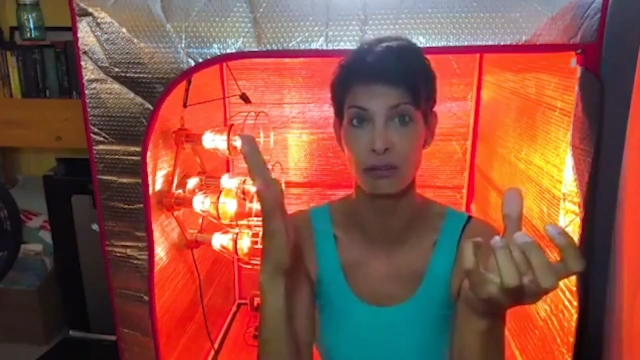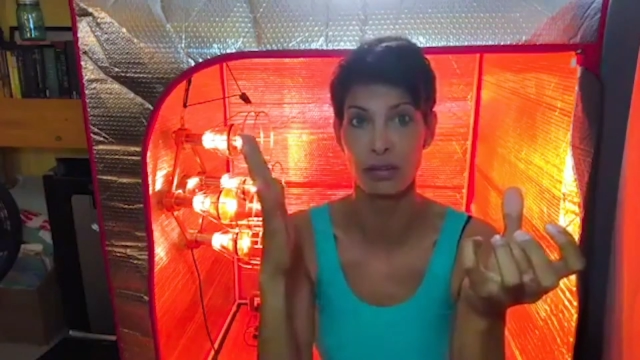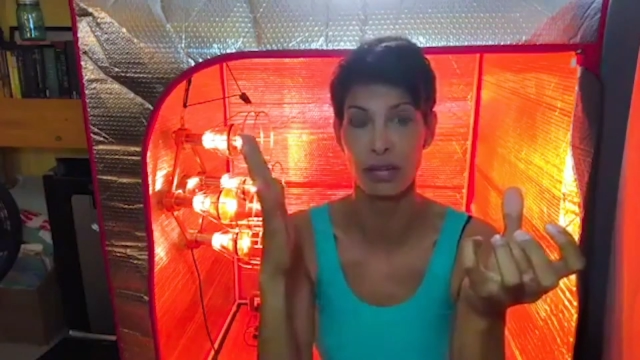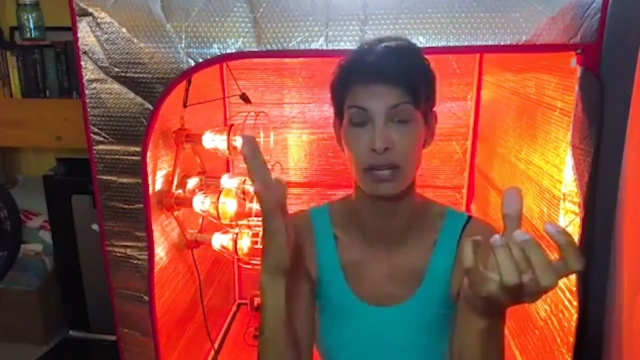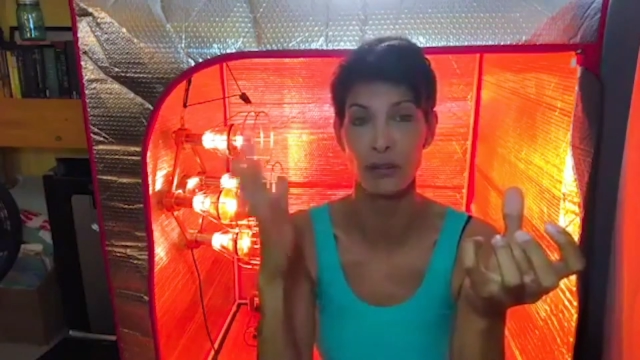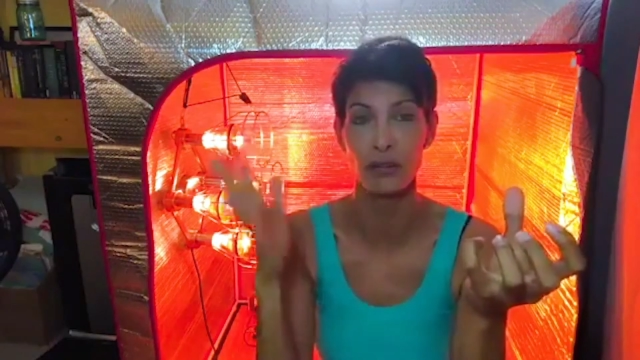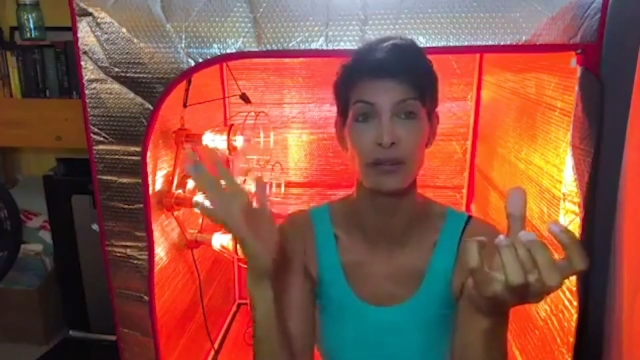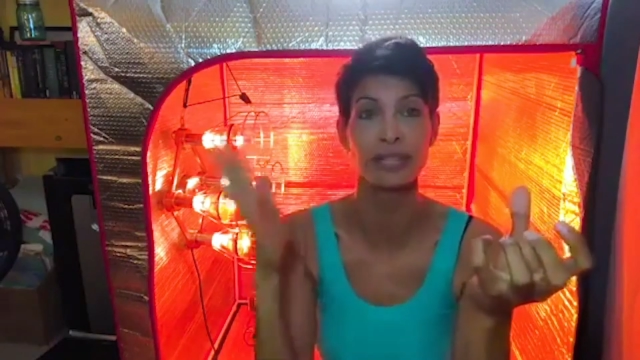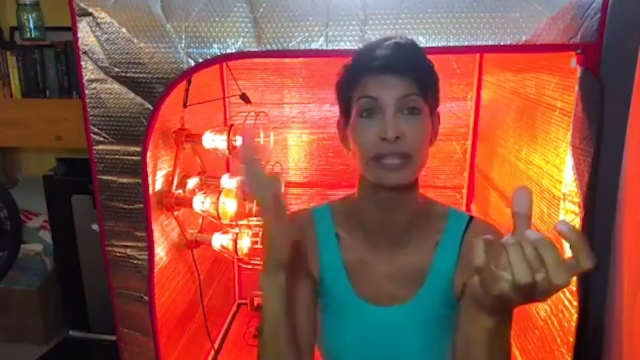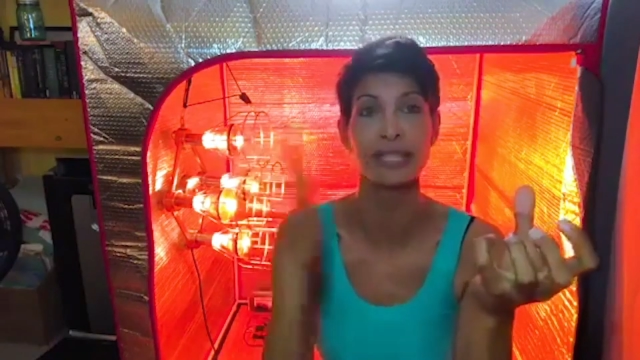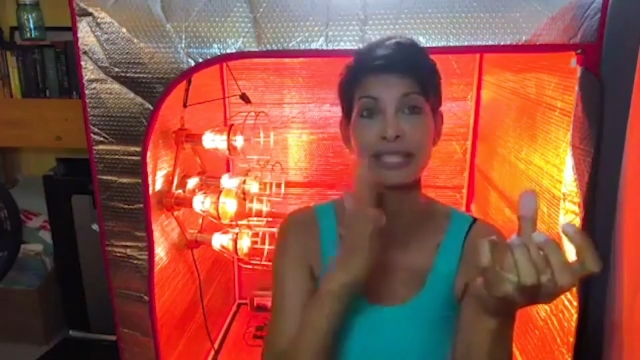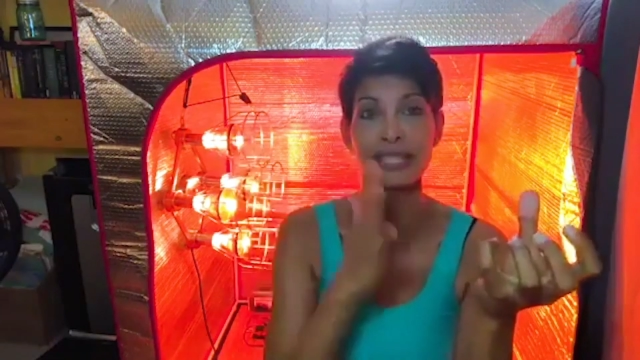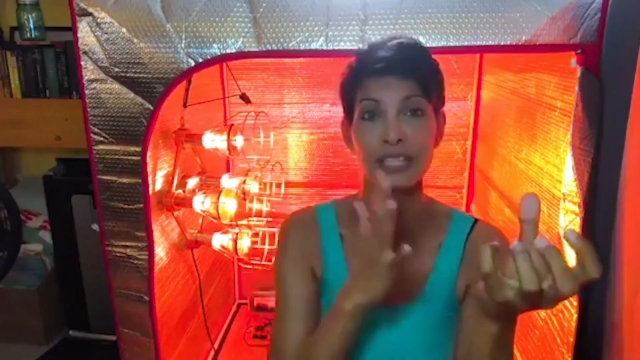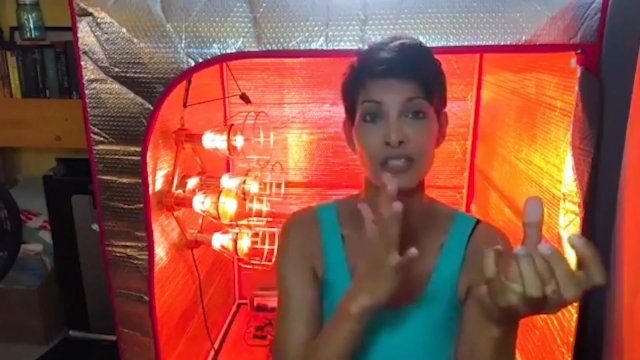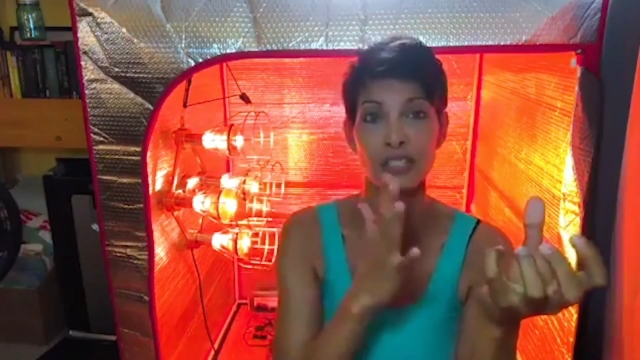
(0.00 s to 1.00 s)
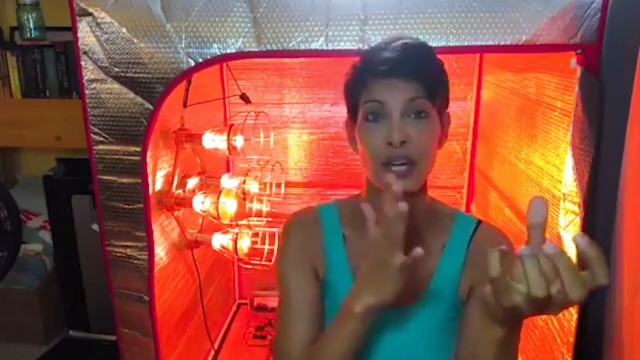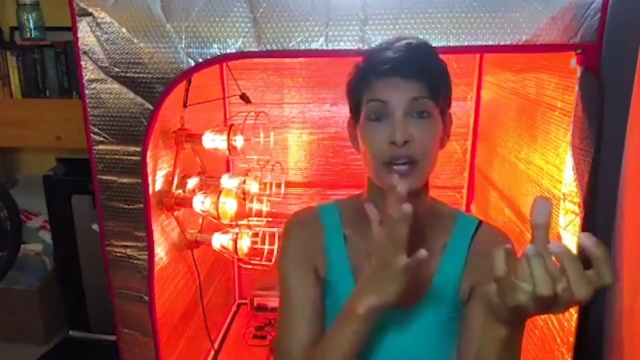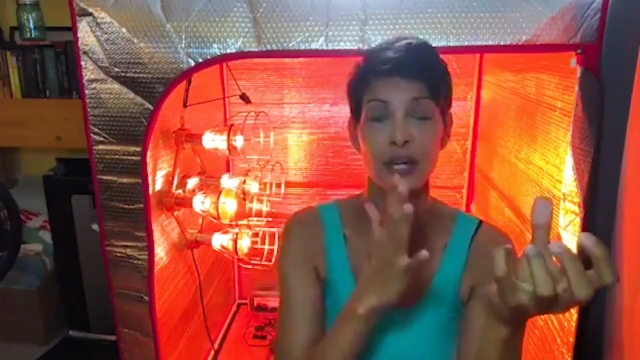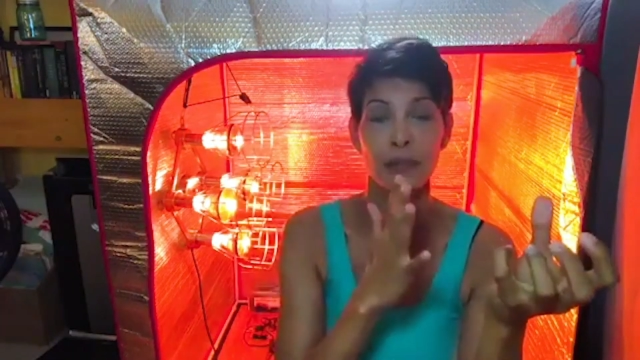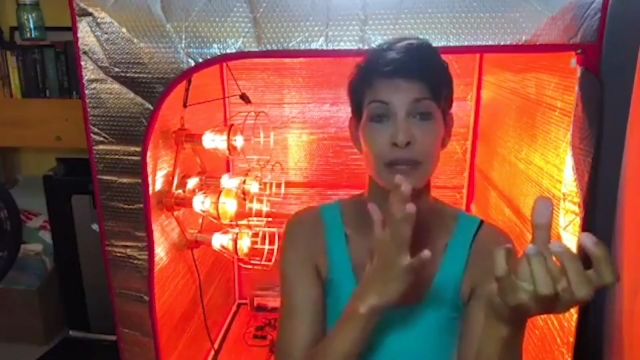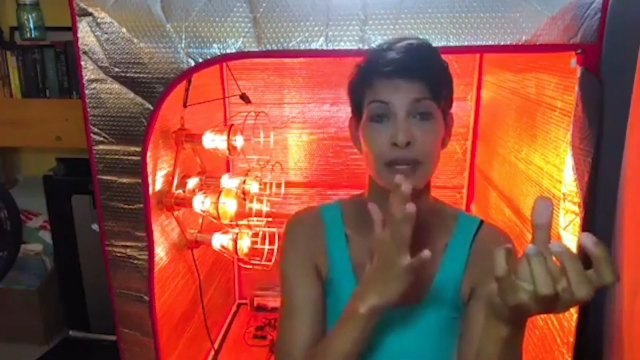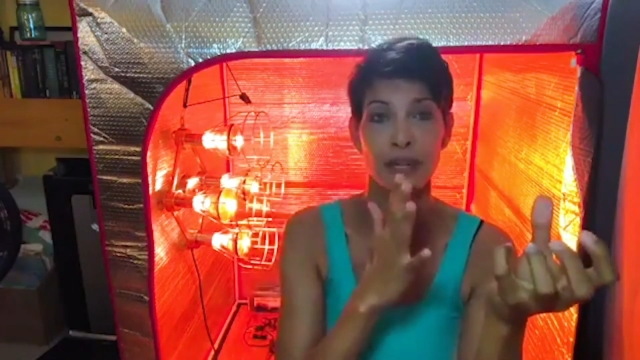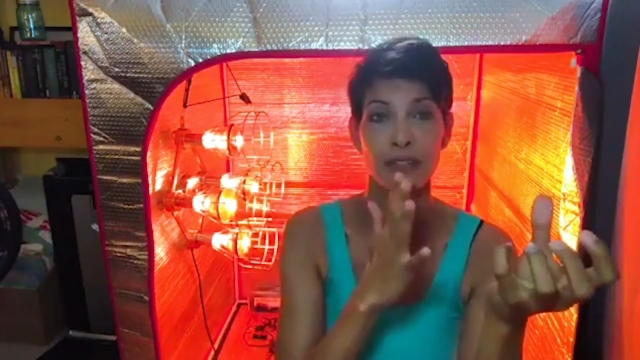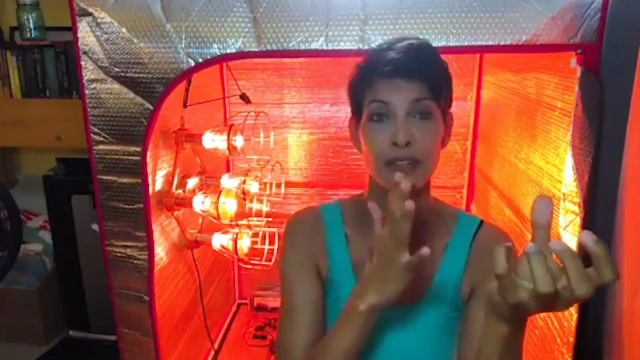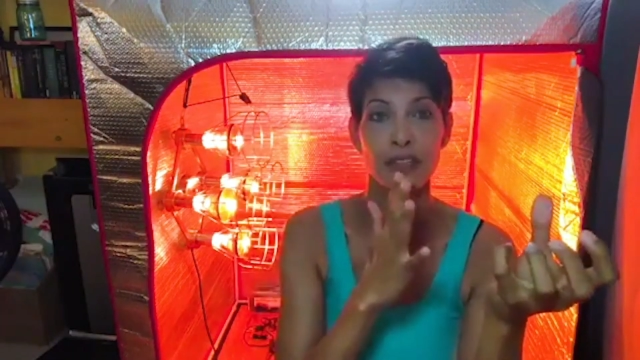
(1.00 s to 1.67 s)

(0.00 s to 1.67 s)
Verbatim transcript: I don't think the heat shock benefit